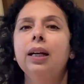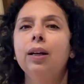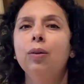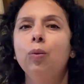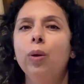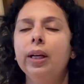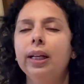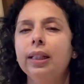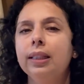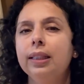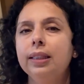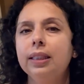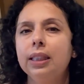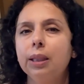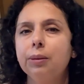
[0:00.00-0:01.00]
what are
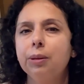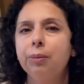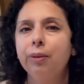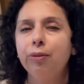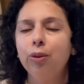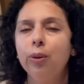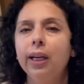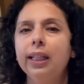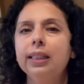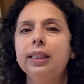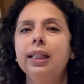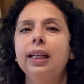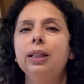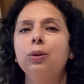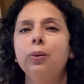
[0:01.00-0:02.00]
these tips? Before I
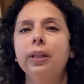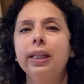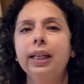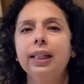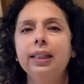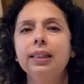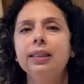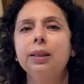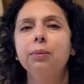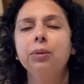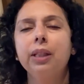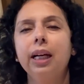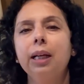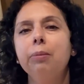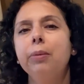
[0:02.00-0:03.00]
share, quickly hit the
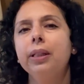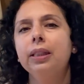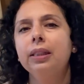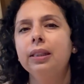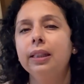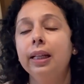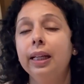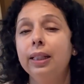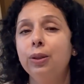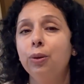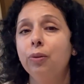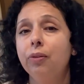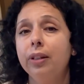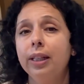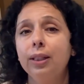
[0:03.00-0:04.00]
subscribe button and
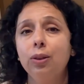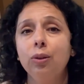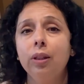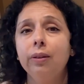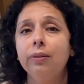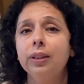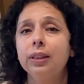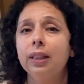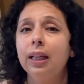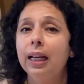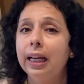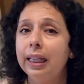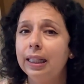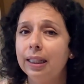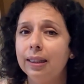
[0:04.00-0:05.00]
don't forget to give us a
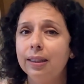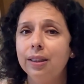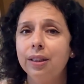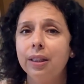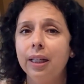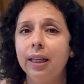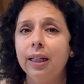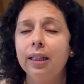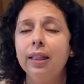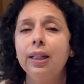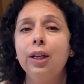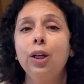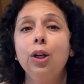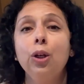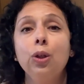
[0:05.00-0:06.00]
like and a share
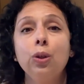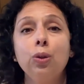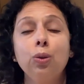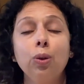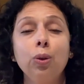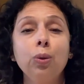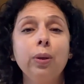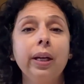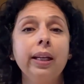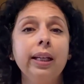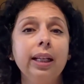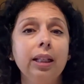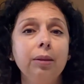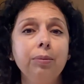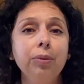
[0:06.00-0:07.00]
so you can
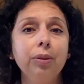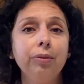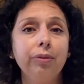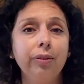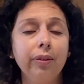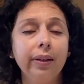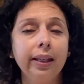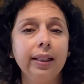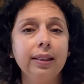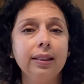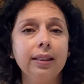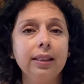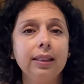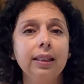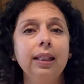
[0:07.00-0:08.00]
help your
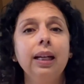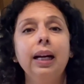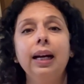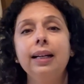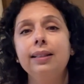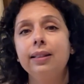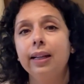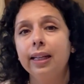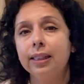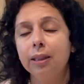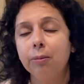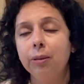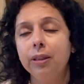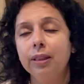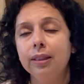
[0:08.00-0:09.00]
friends attract
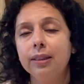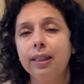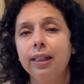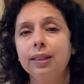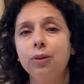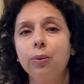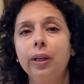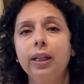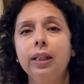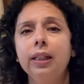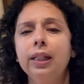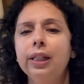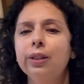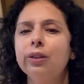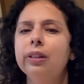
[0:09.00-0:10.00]
abundance as well.
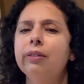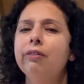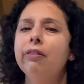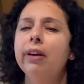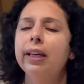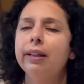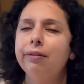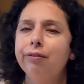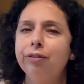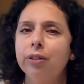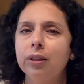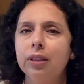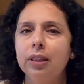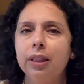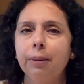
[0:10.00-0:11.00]
The very
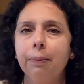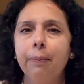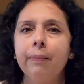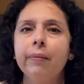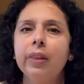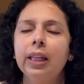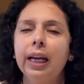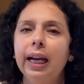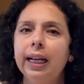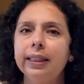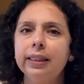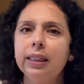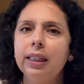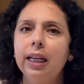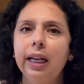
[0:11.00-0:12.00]
first tip
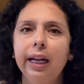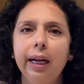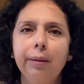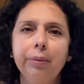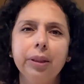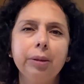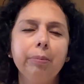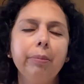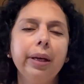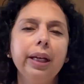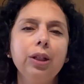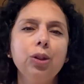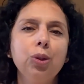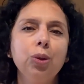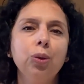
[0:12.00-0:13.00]
as a habit,
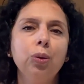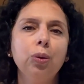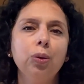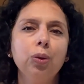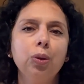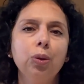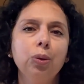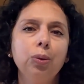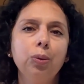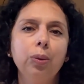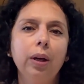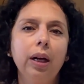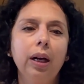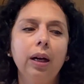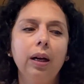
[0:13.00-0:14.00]
make sure you
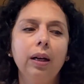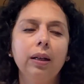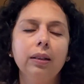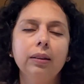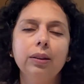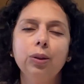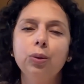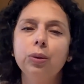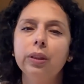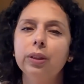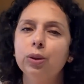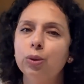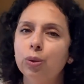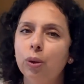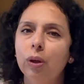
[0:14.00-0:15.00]
are using
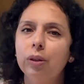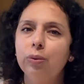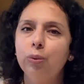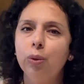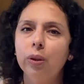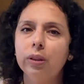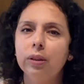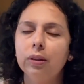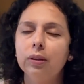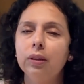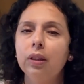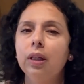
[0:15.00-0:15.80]
salt water